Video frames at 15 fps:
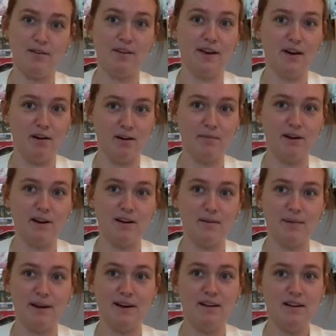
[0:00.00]
They are
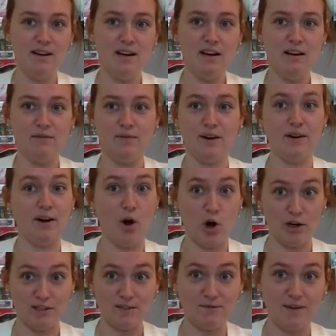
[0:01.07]
becoming very
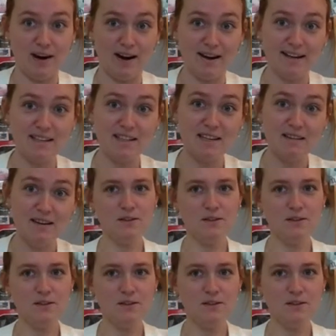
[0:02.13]
hard to find.